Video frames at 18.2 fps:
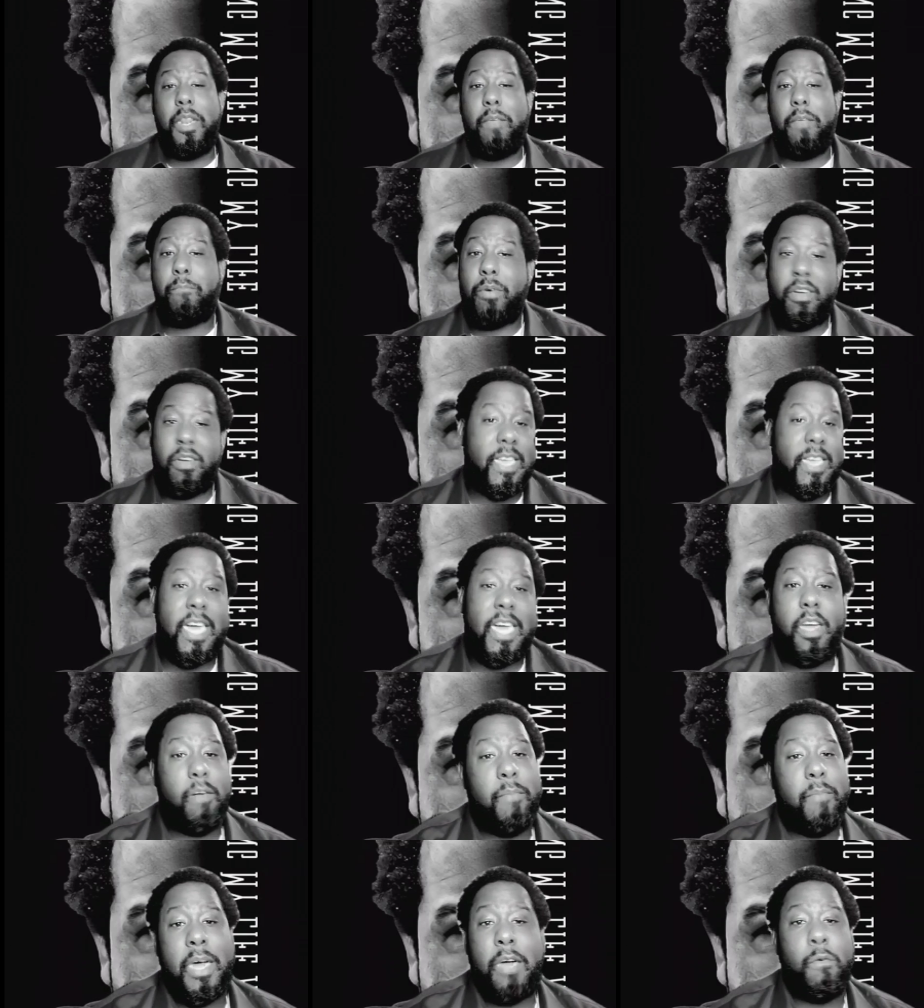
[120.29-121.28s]
how many books
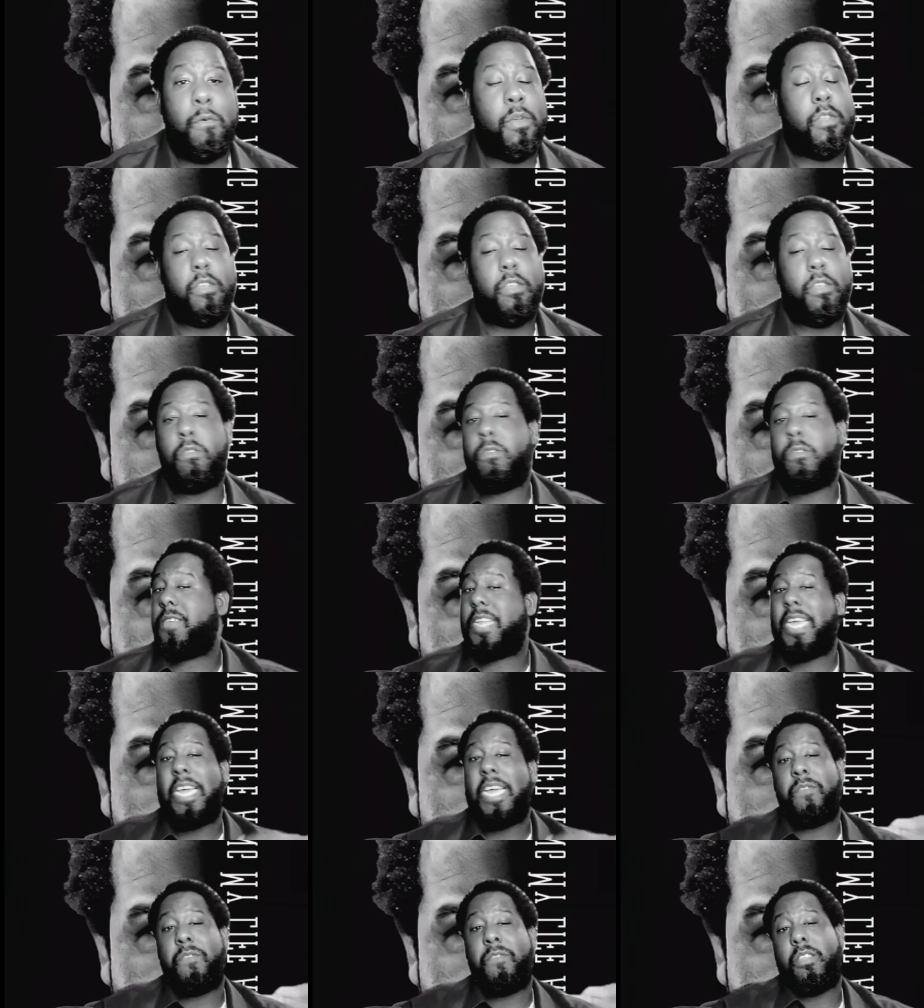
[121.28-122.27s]
I come out with, it's always
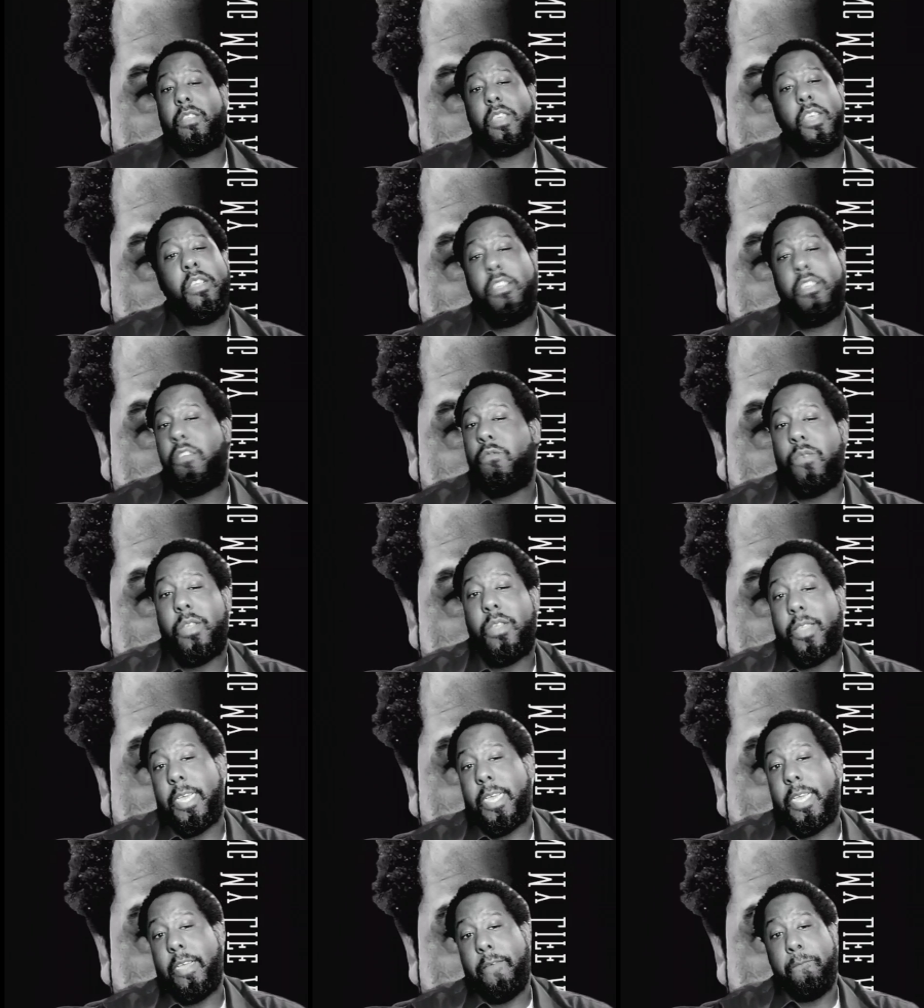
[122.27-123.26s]
going to have a season
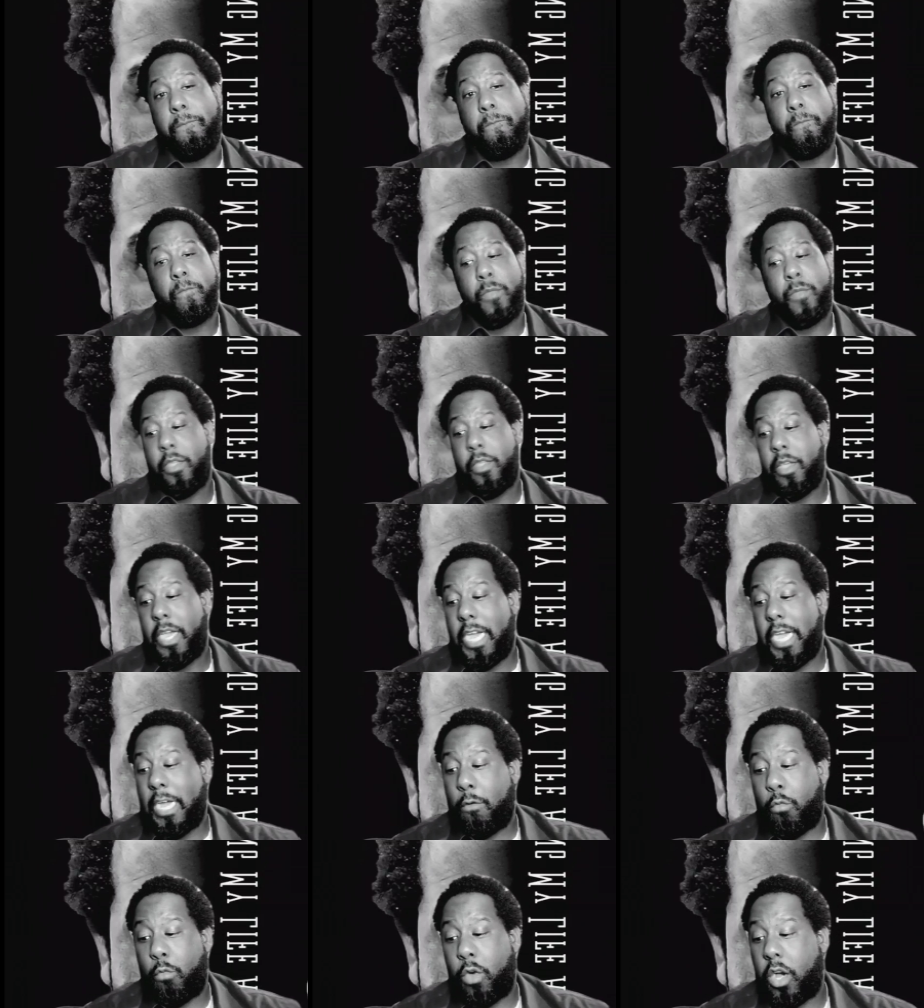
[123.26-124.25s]
with it.
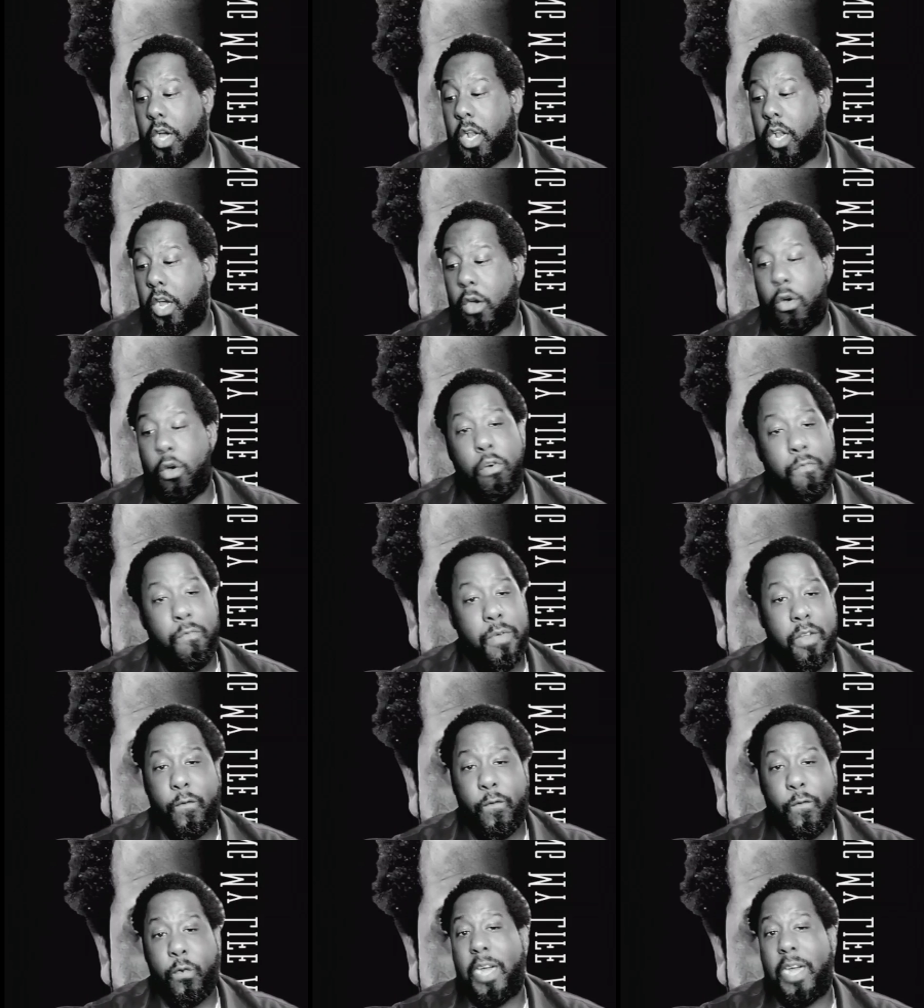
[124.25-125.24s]
And we're going to go
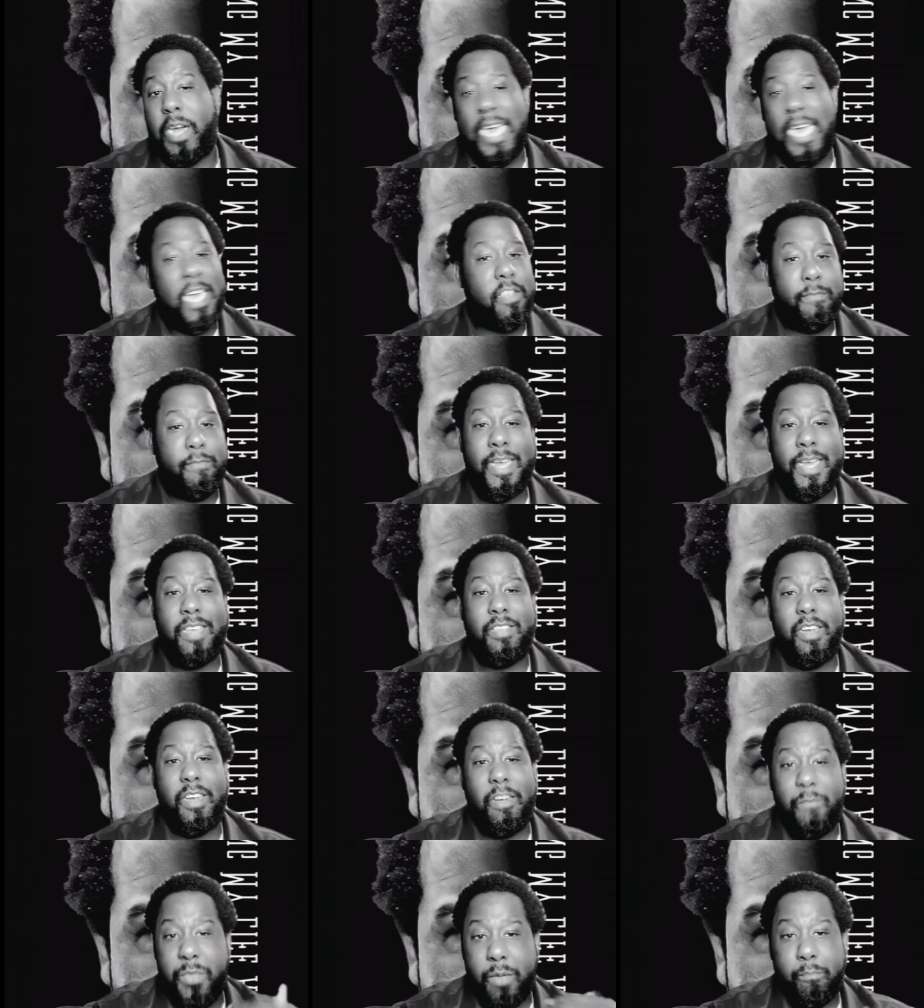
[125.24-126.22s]
over the 4
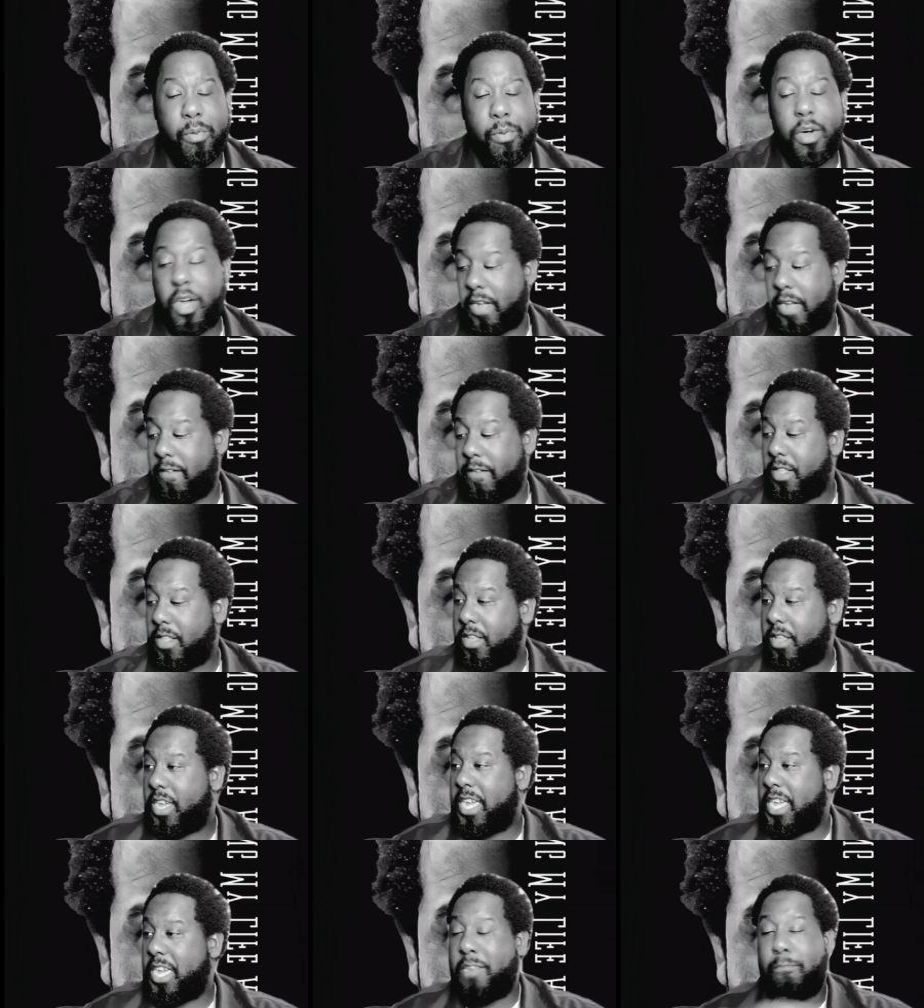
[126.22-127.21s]
aspects of the book
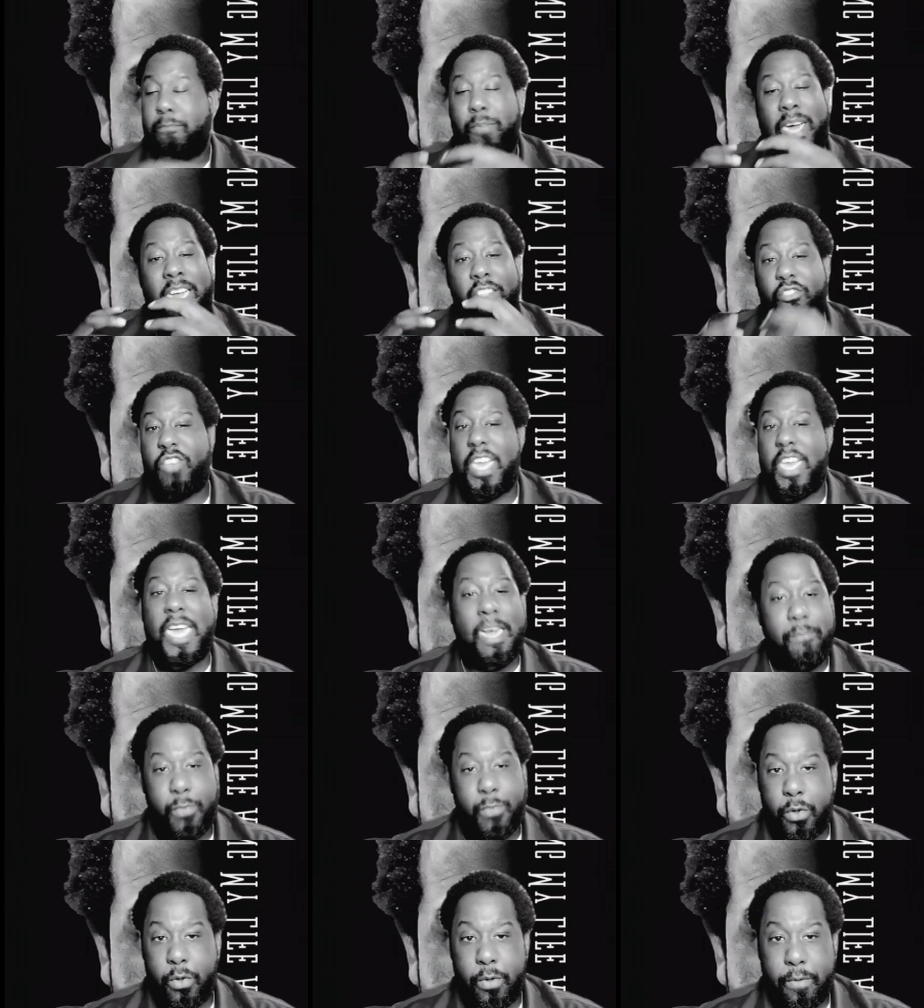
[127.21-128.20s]
and by
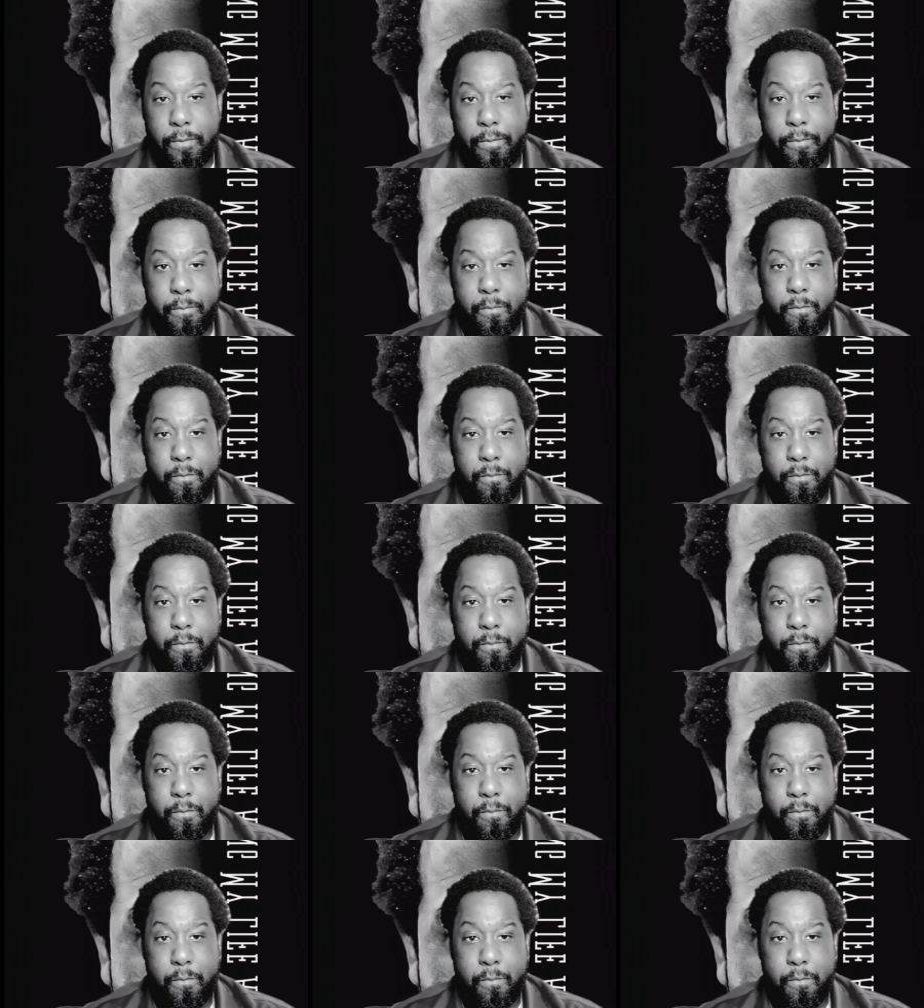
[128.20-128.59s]
chapter.